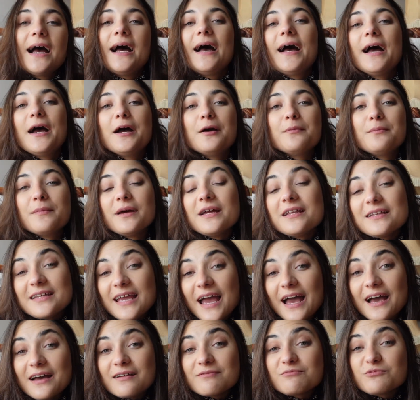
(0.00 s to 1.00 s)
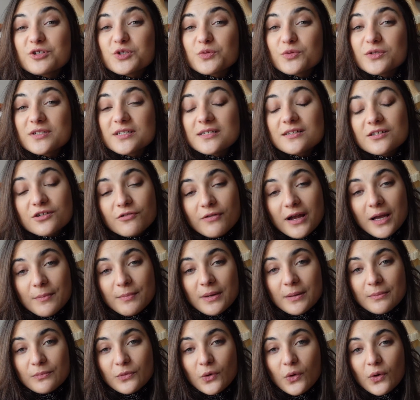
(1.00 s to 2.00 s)
And yeah, just wanted to create a
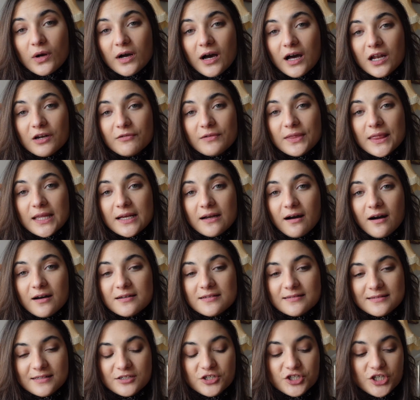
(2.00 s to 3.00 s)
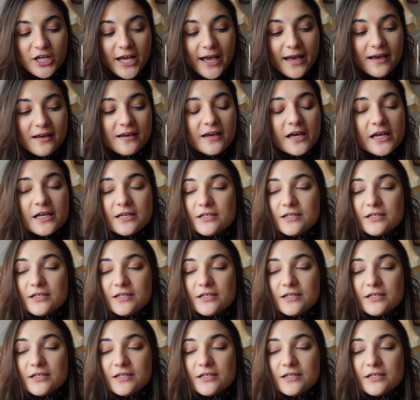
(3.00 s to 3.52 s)
bit more colour in the garden this year.